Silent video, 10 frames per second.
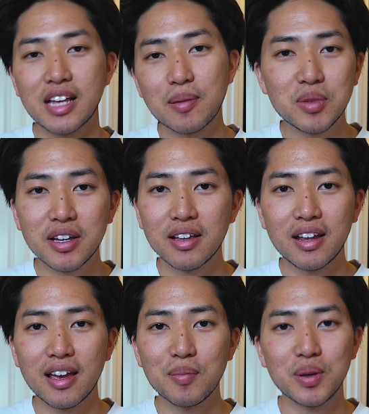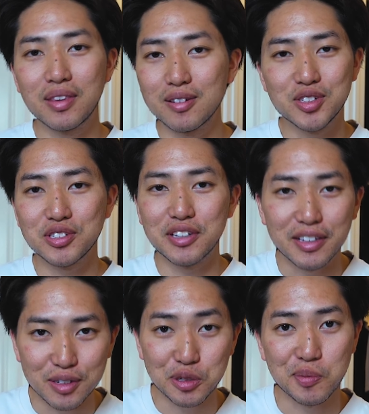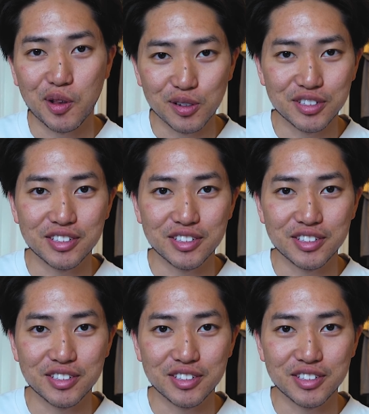Same DNA, but they're just like the smaller